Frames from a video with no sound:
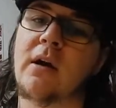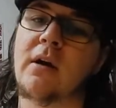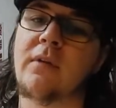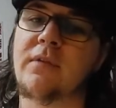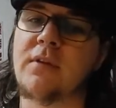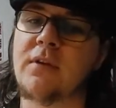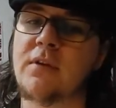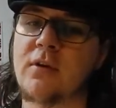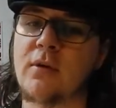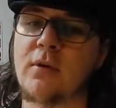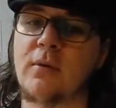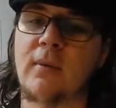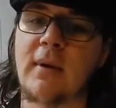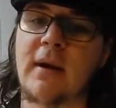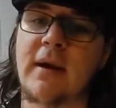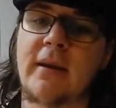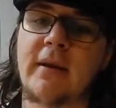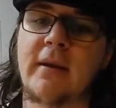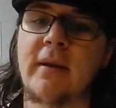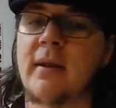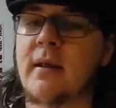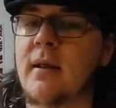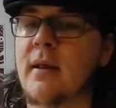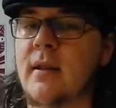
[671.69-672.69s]
If you do
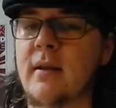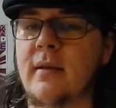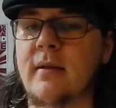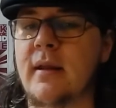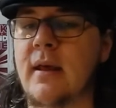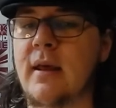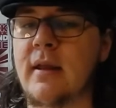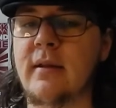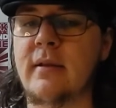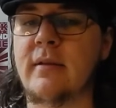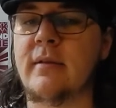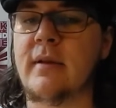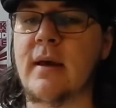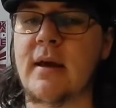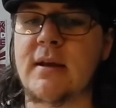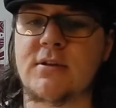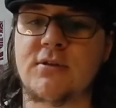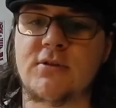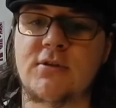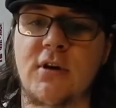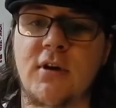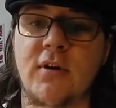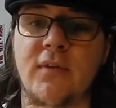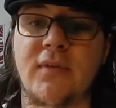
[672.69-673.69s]
win, then
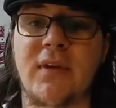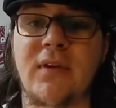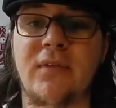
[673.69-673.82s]
that's tough.